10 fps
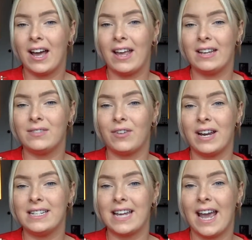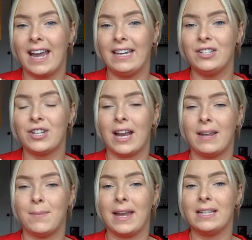its friend H, and
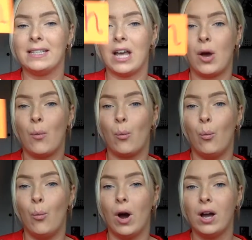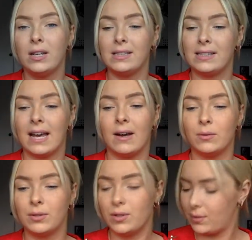it makes the w
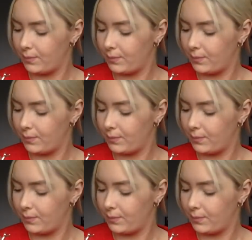sound.